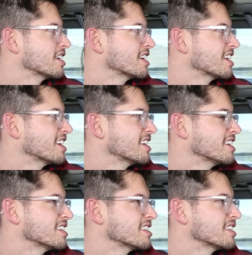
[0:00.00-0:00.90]

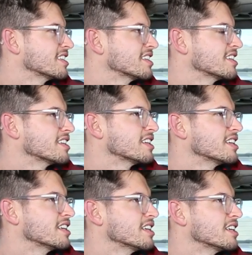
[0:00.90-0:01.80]

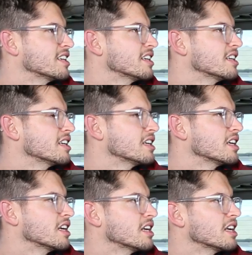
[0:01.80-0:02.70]

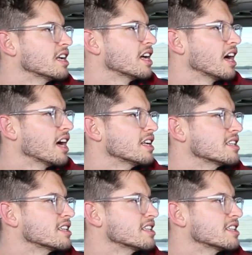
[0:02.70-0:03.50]
No words are spoken by the person on screen.